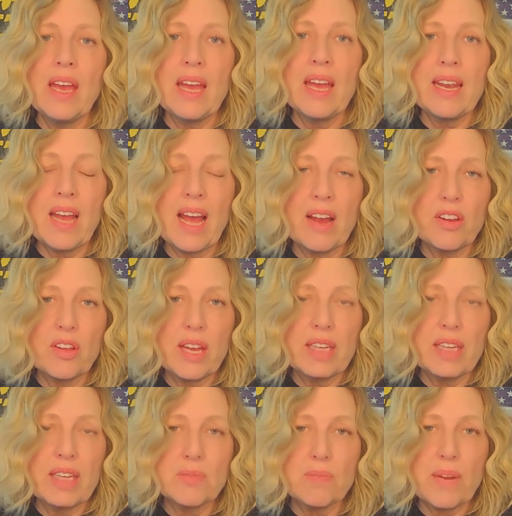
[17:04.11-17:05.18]
and how do you
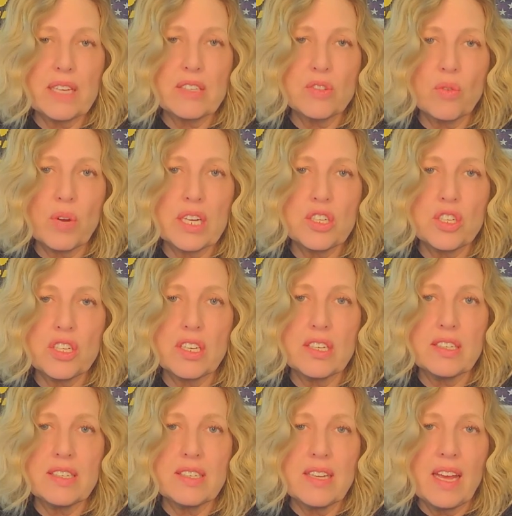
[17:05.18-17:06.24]
answer best
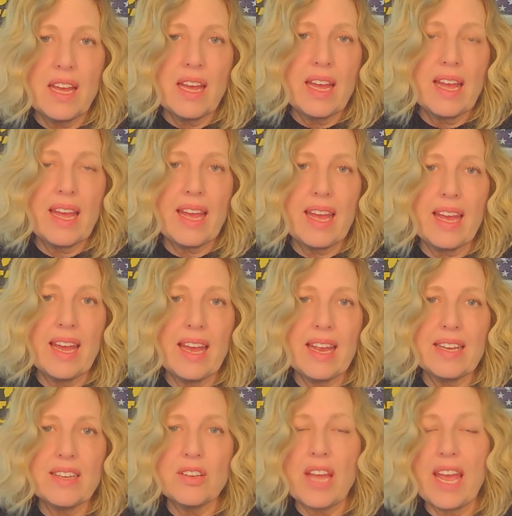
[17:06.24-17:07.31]
questions
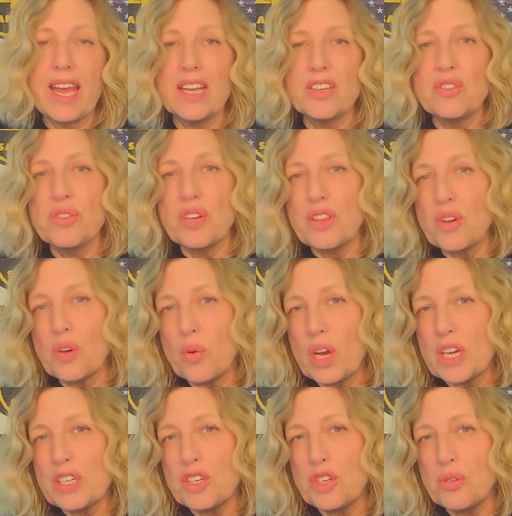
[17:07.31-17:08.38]
and answering the
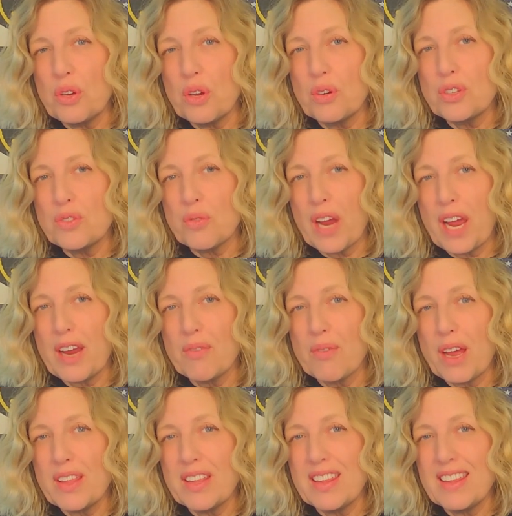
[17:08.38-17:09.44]
question you know is right
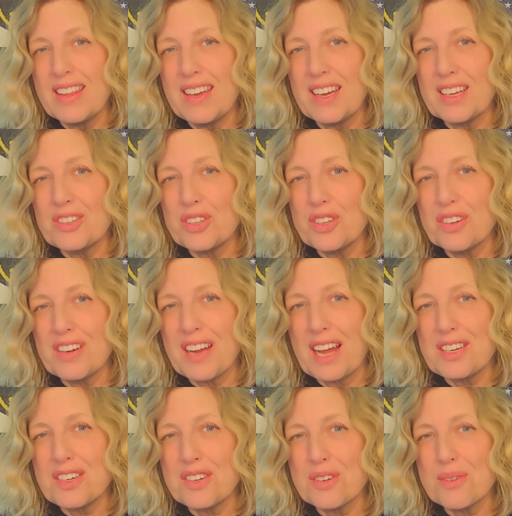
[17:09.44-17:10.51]
rather than the answer you're
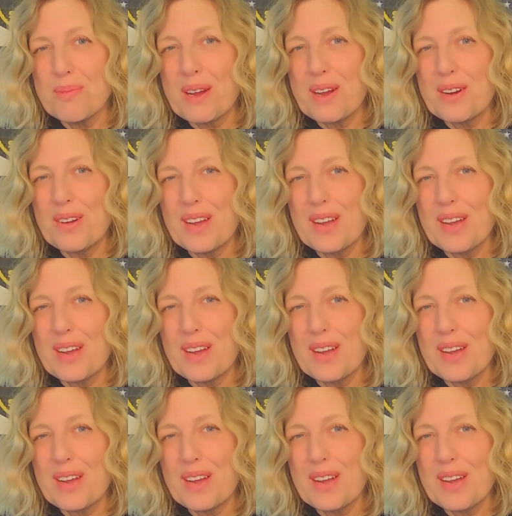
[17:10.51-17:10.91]
not sure about.